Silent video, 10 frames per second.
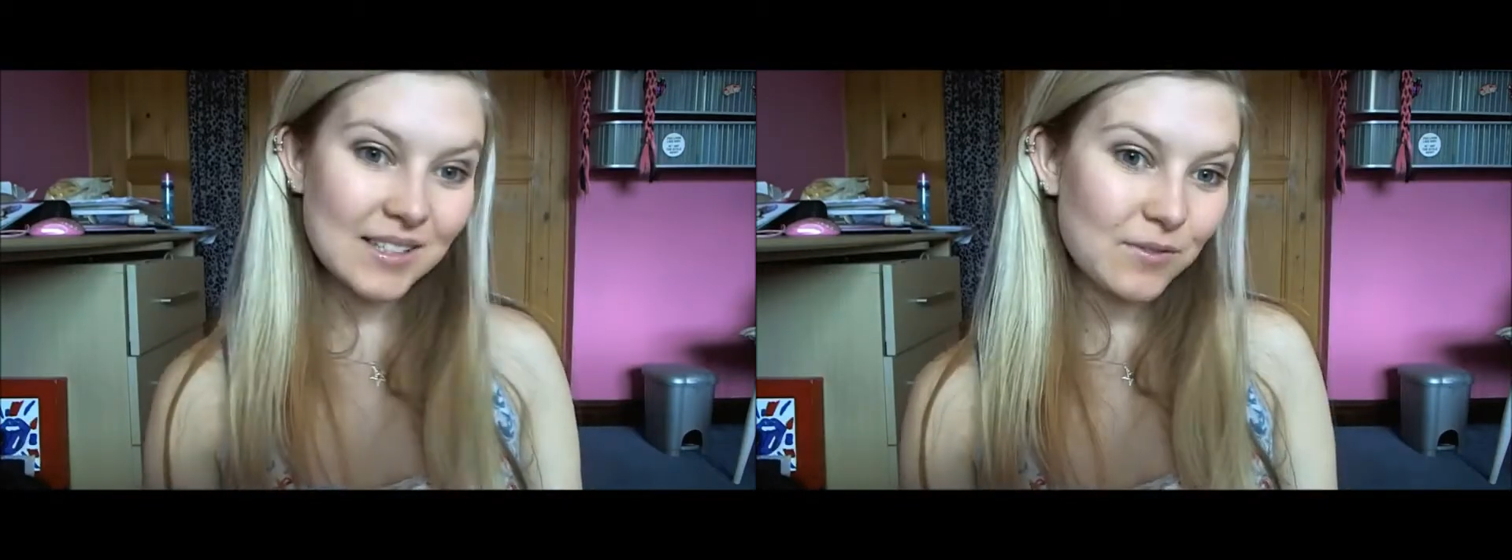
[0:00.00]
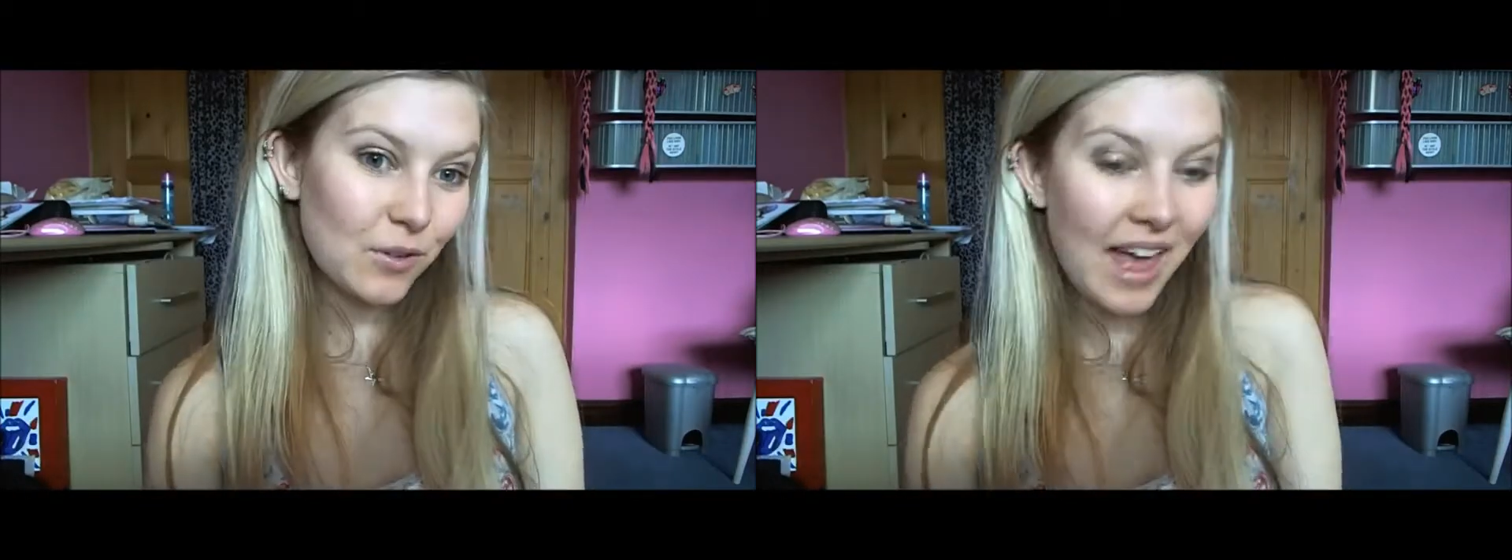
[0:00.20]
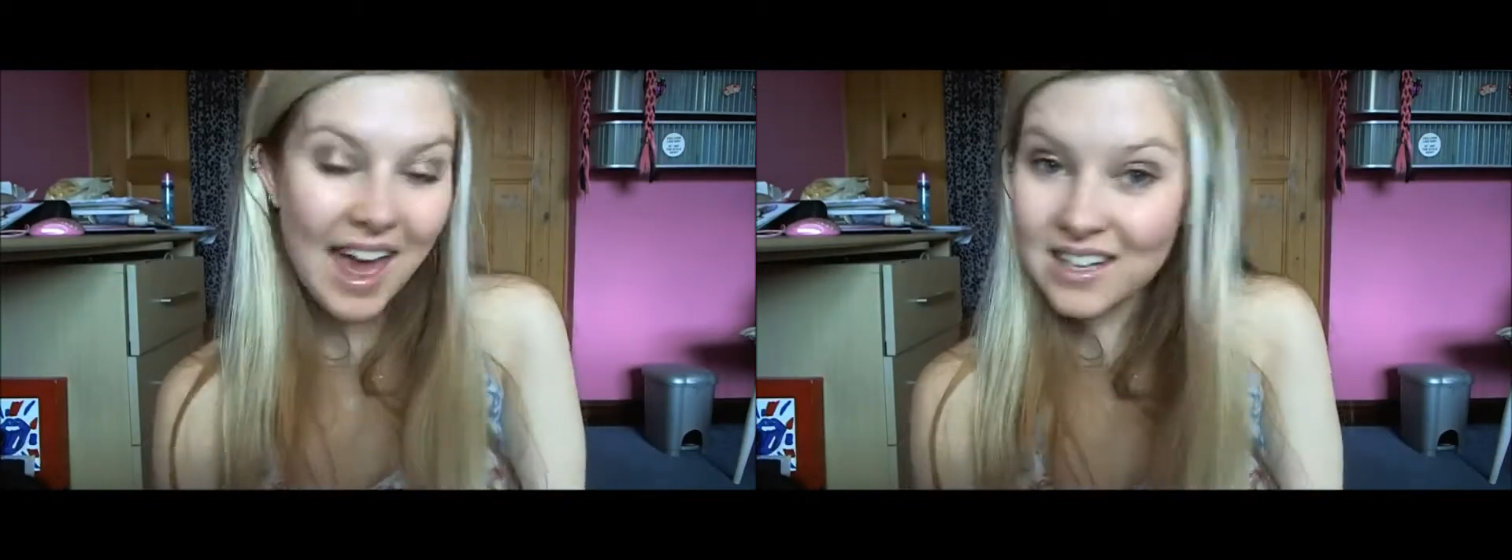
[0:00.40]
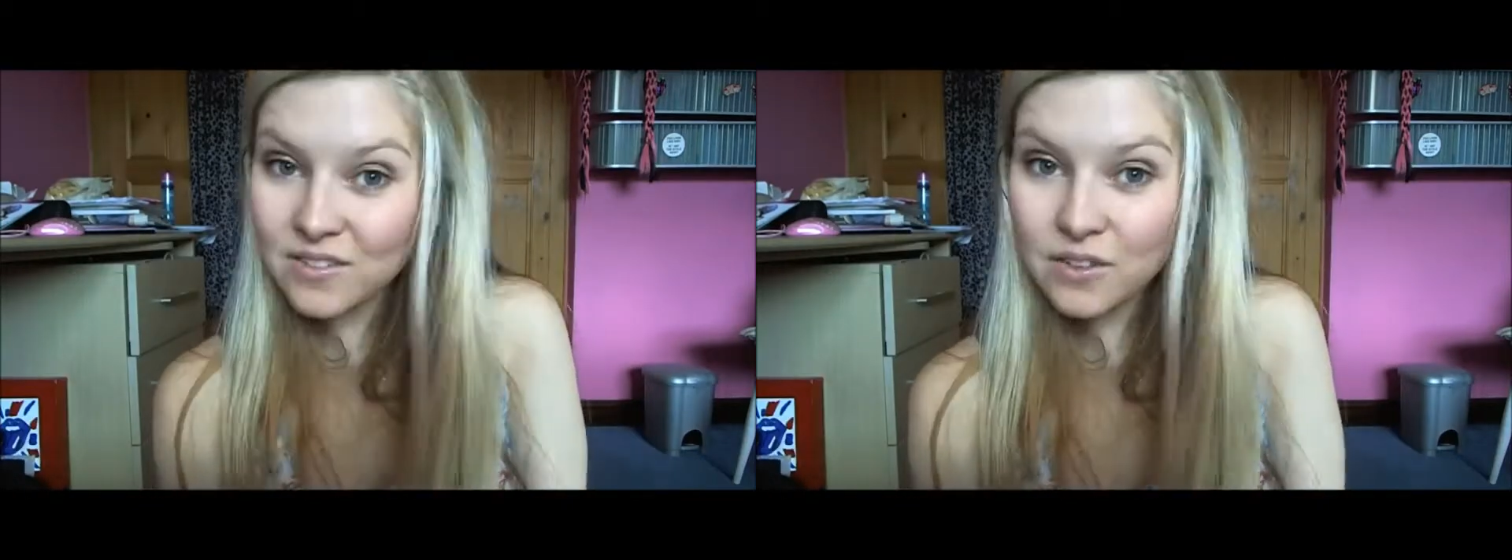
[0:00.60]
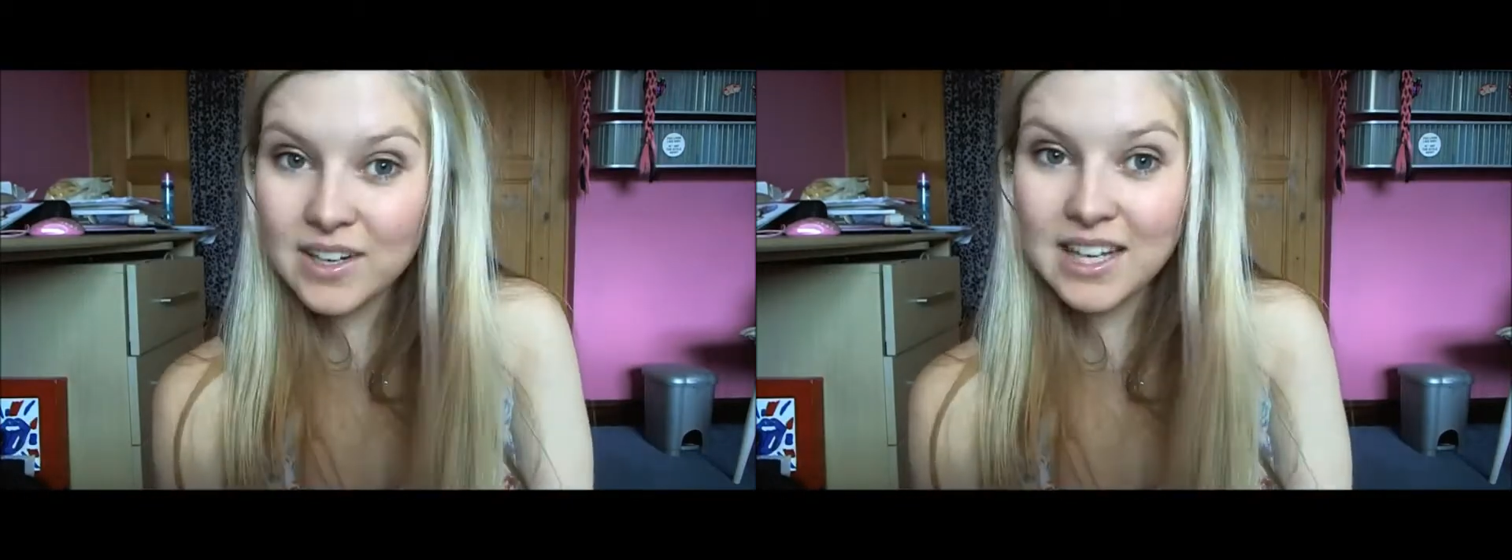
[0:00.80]
for the end of
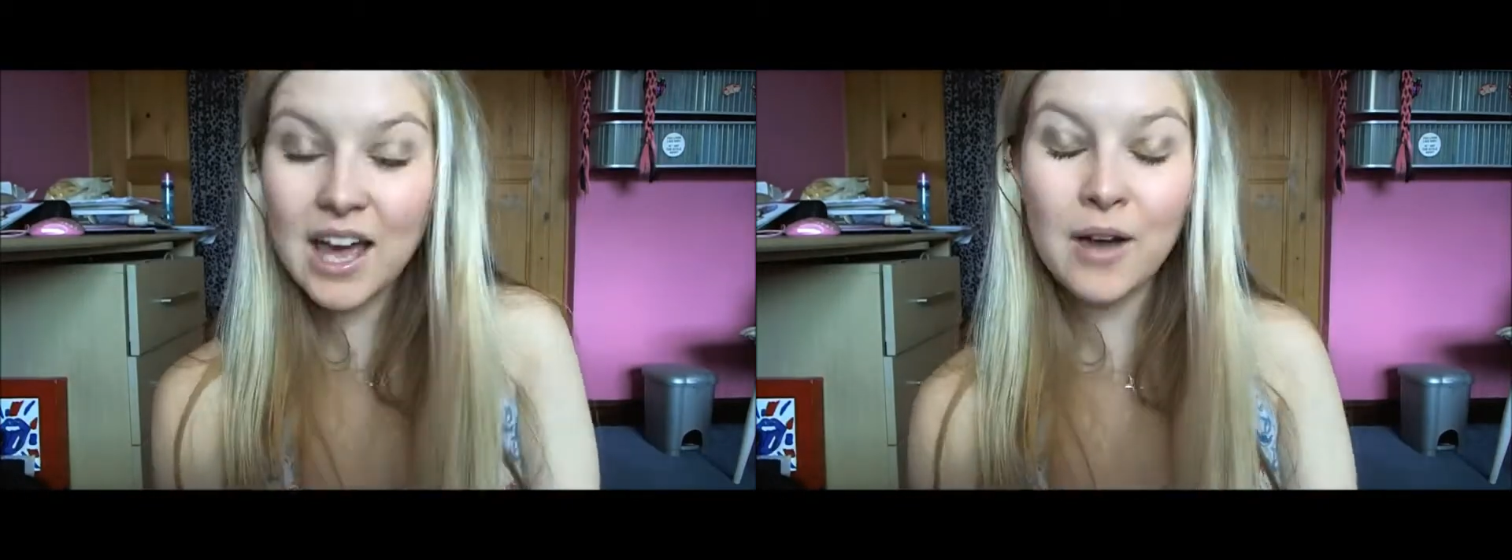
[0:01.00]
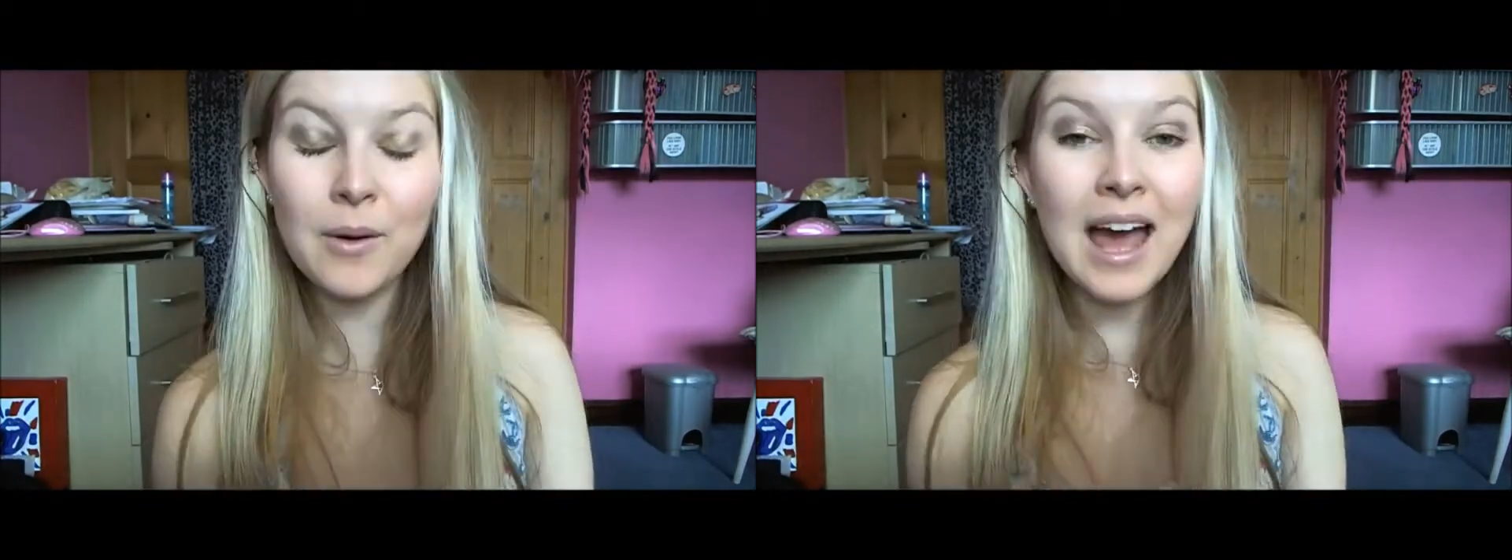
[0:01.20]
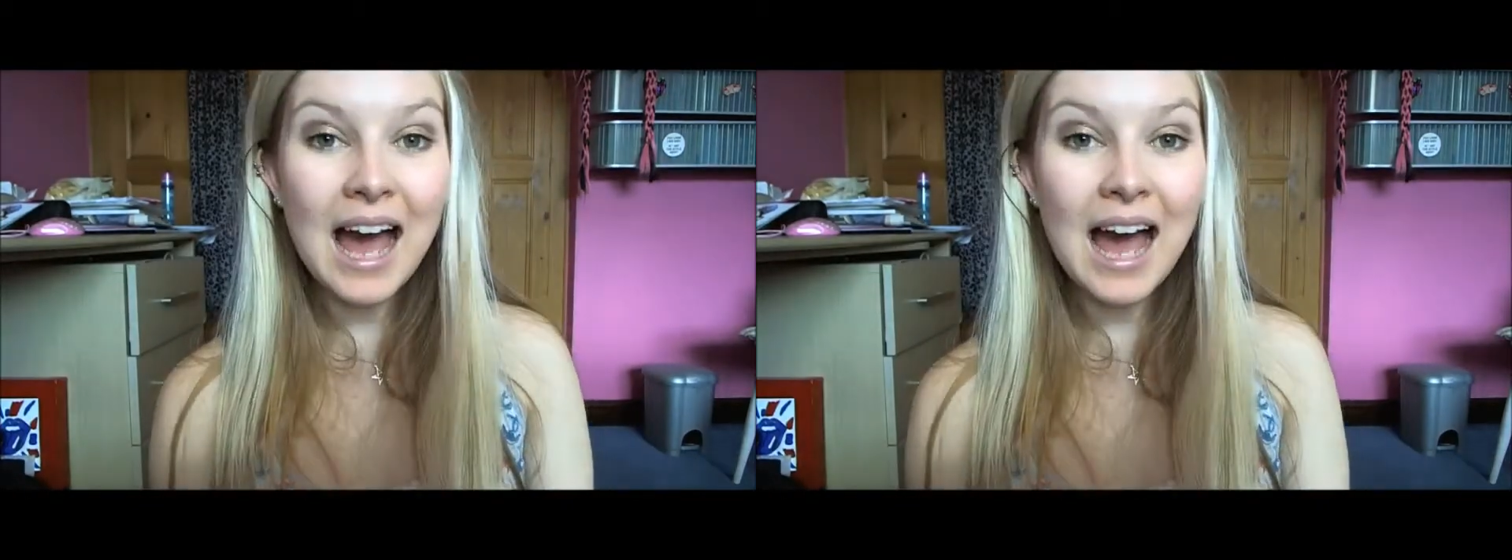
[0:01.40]
the video